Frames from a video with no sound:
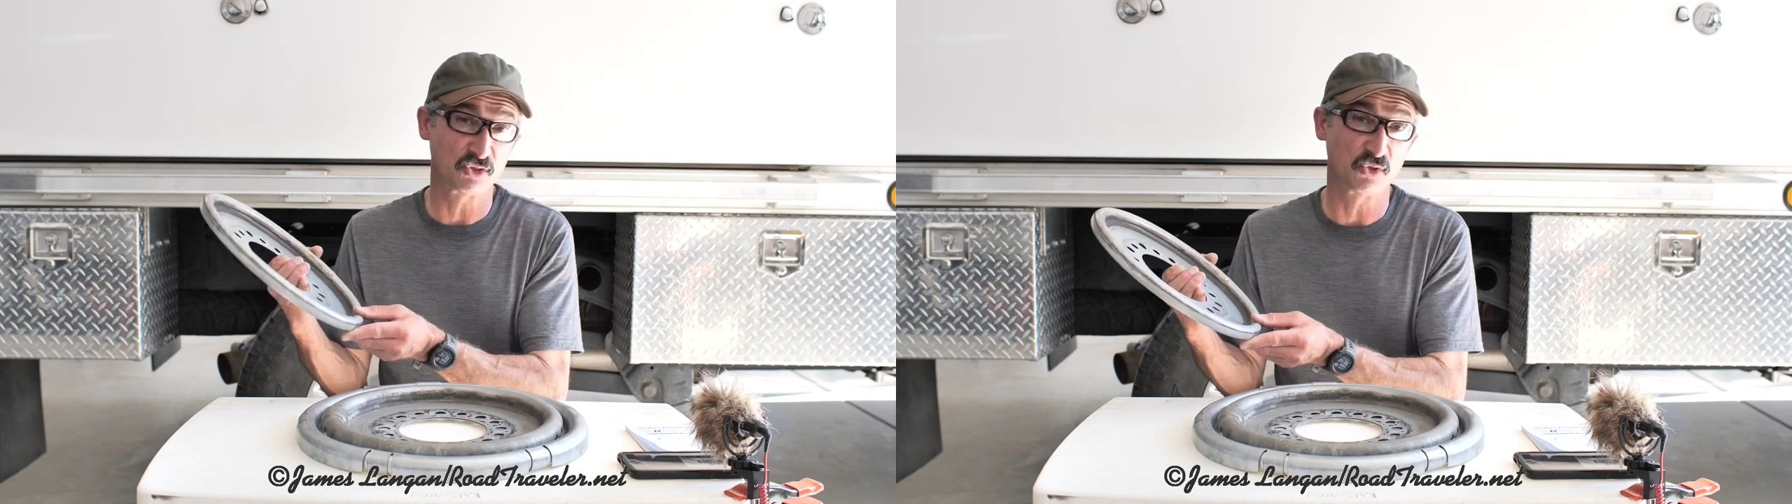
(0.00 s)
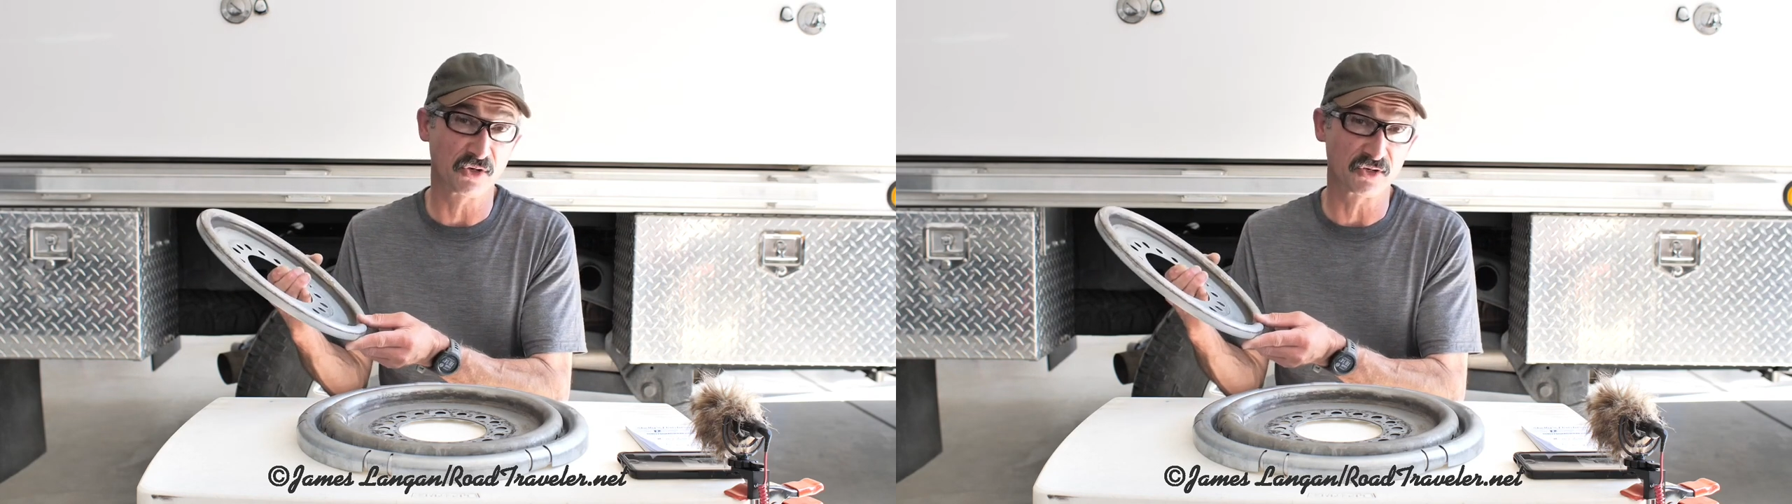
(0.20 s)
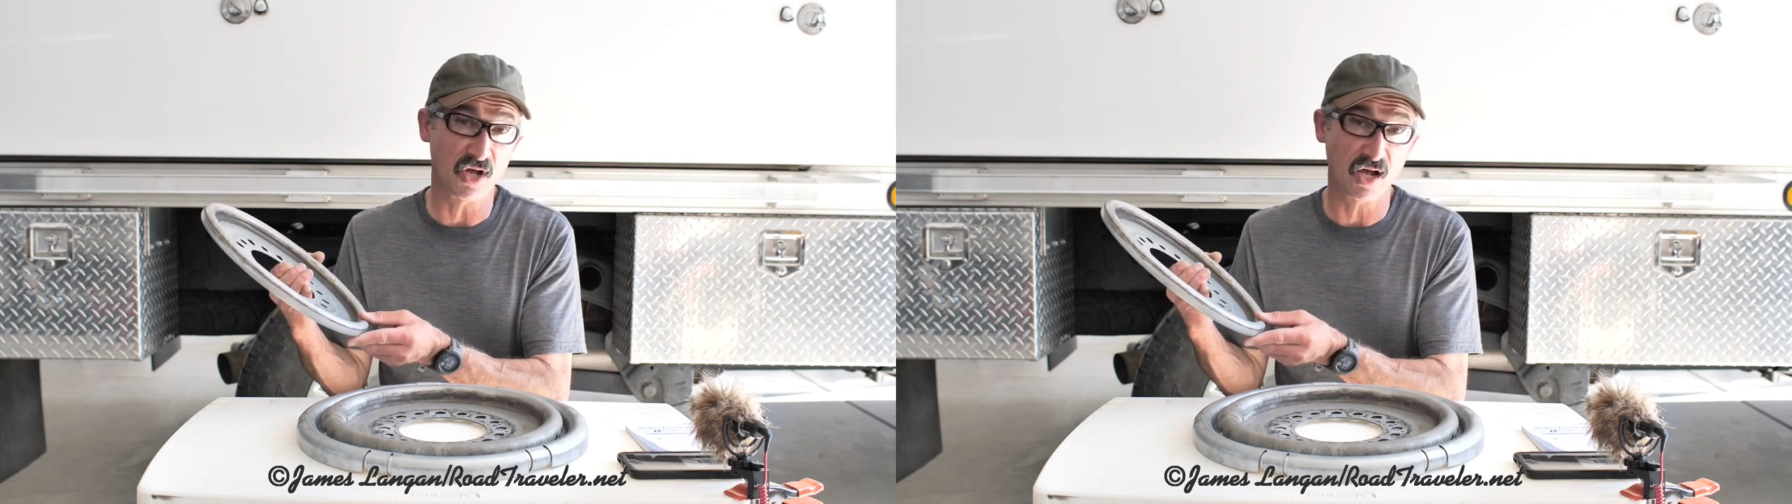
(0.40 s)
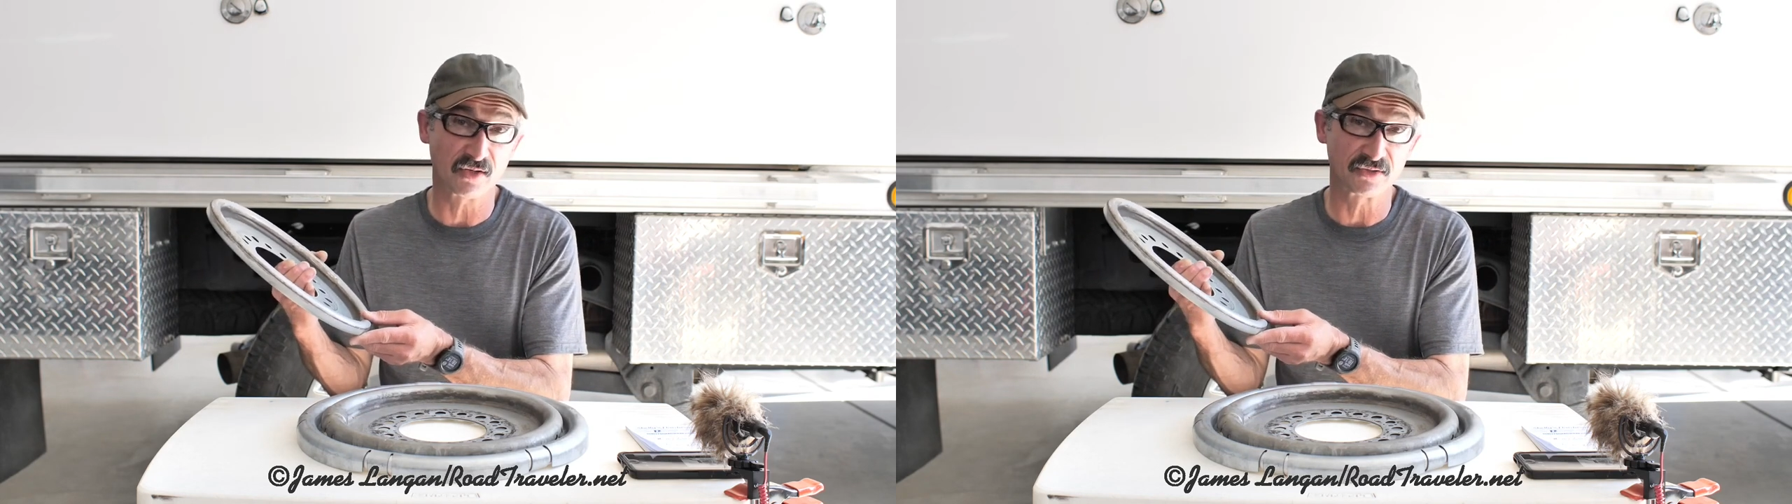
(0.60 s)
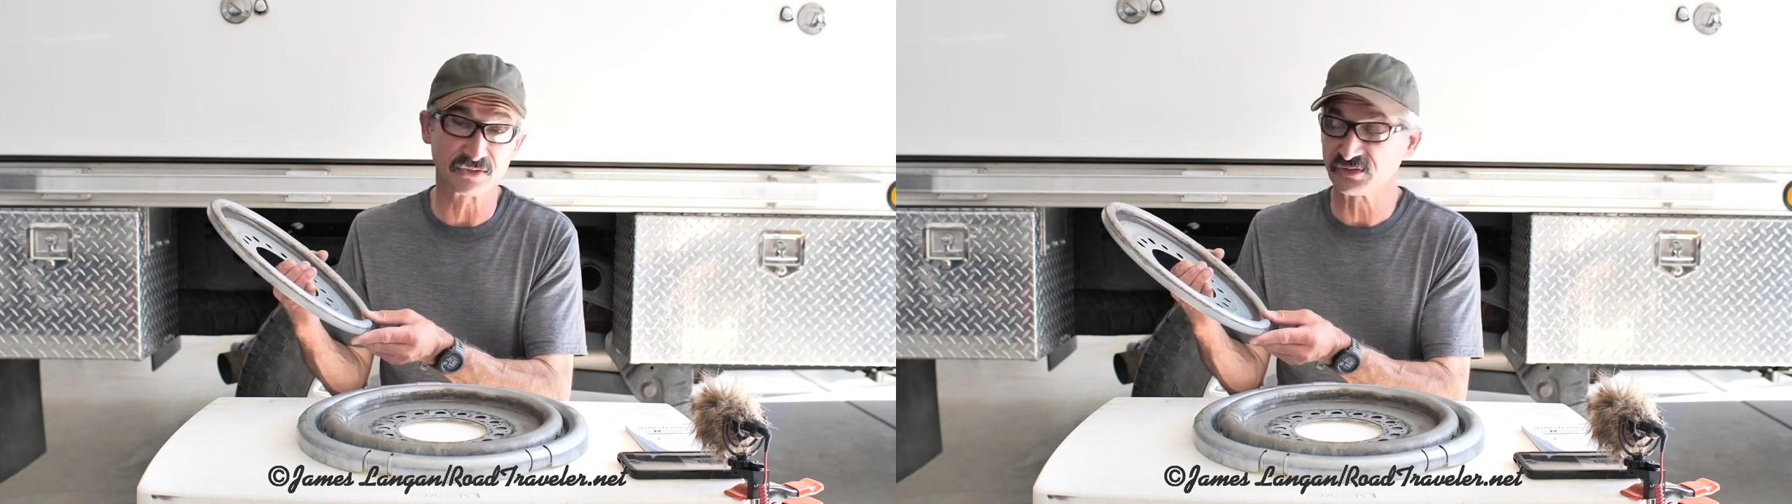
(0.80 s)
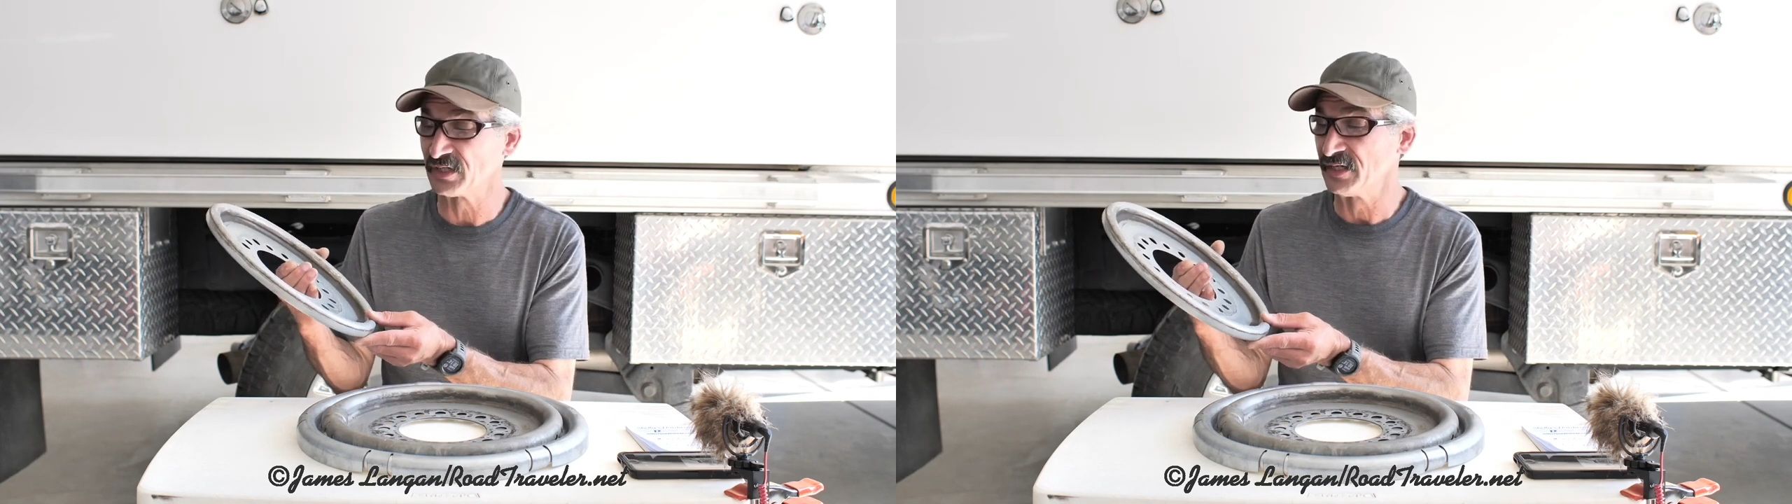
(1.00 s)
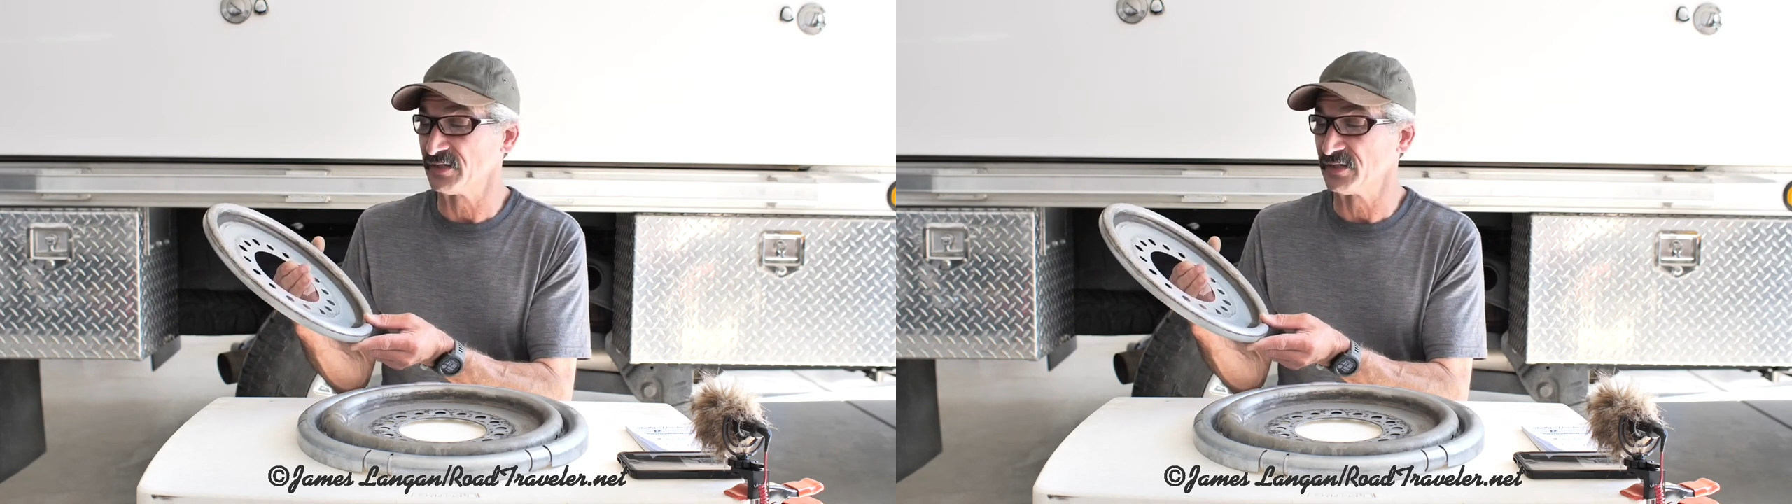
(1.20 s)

$200.